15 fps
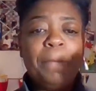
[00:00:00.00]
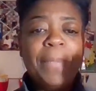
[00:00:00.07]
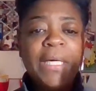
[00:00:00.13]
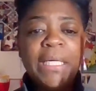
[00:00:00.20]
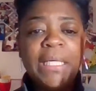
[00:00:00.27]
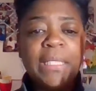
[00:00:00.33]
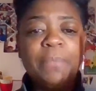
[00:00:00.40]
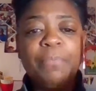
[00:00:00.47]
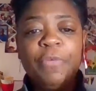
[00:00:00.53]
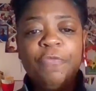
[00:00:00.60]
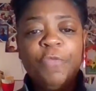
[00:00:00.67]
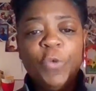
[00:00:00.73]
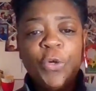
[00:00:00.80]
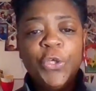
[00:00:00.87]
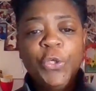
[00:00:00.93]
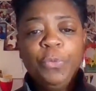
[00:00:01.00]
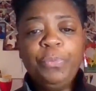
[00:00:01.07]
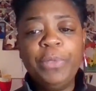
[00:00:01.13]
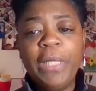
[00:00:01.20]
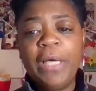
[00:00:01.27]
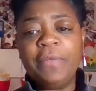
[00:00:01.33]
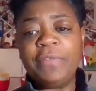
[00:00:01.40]
But before you
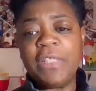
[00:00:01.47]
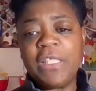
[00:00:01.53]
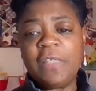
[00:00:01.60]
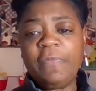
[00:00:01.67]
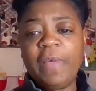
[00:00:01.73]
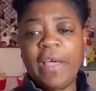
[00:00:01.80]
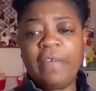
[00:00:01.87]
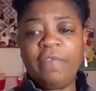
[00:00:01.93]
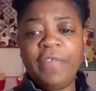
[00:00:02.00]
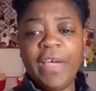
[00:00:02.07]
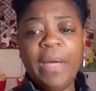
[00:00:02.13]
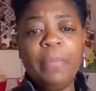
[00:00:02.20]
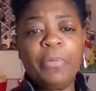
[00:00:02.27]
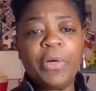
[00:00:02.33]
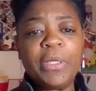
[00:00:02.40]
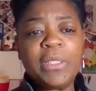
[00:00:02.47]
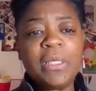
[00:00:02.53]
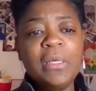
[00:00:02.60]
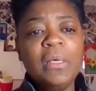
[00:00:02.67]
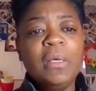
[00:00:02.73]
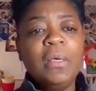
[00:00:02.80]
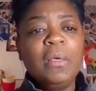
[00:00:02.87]
pull out these 5 fabrics,